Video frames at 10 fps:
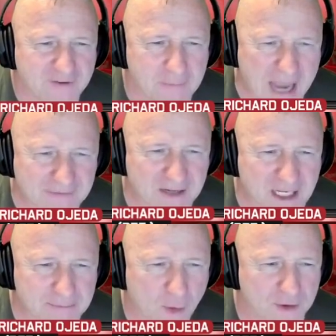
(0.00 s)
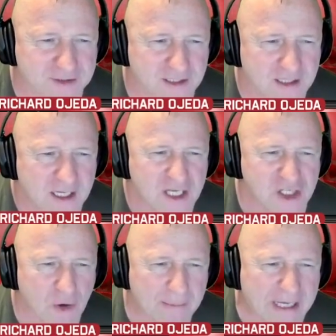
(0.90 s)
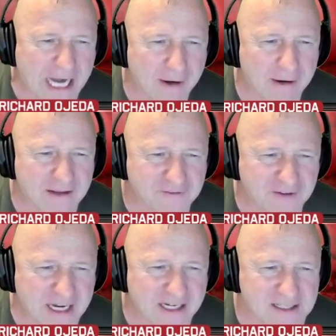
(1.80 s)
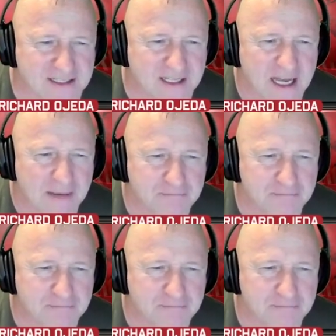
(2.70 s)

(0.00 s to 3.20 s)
from having an abortion, so I'm carrying the fetus.